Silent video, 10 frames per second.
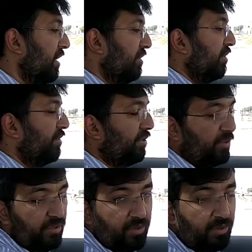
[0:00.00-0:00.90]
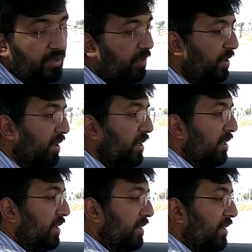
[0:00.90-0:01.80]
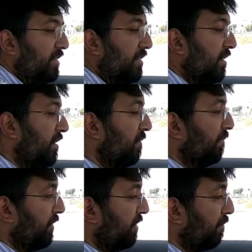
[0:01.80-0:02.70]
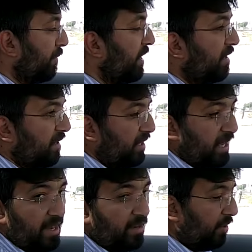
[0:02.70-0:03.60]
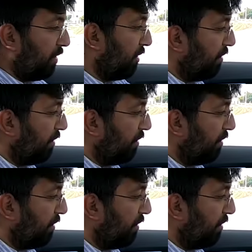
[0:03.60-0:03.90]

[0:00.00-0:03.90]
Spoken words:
just shows you your digital speed in the analog